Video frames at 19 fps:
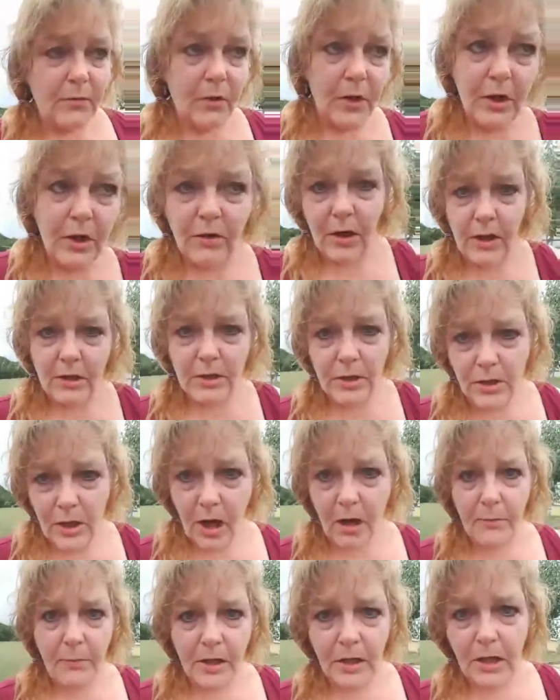when you can
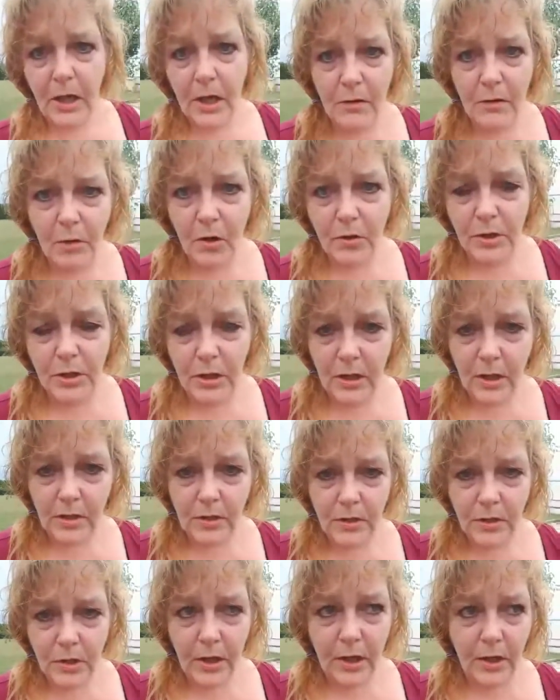stop at the emotion that's
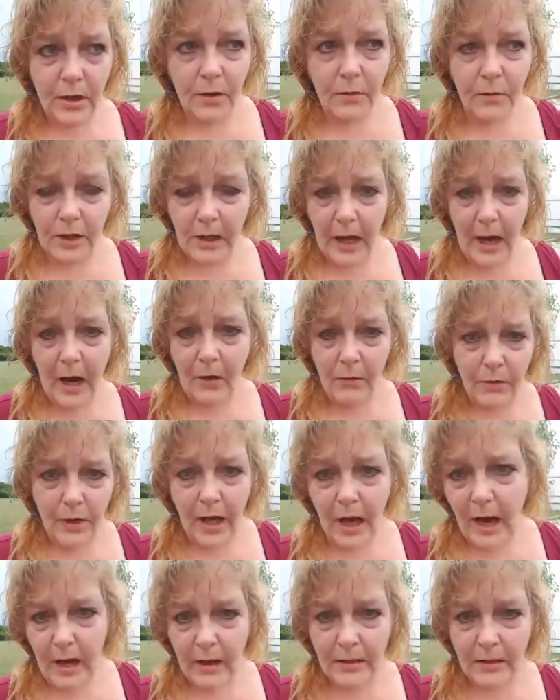triggered without
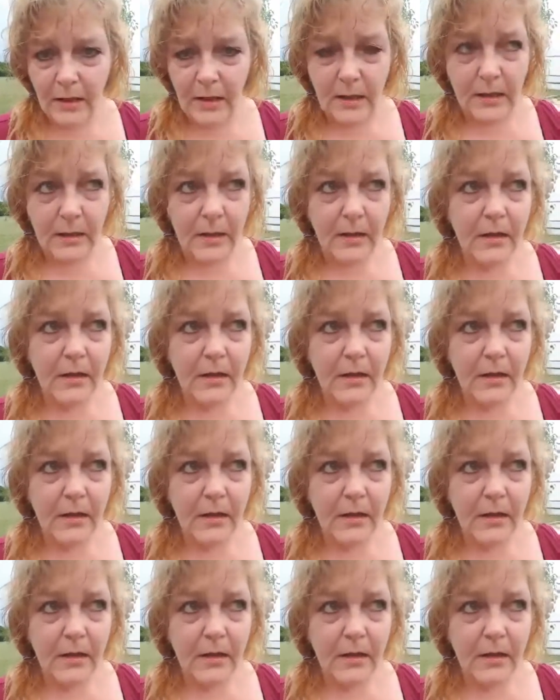reacting,